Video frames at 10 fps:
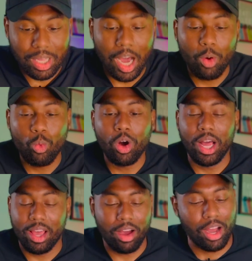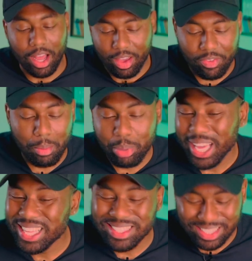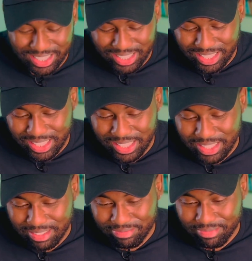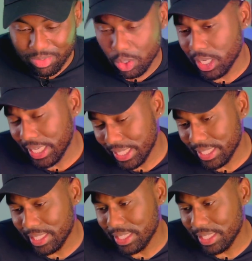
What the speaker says: If I'm paying 60, and I guess in this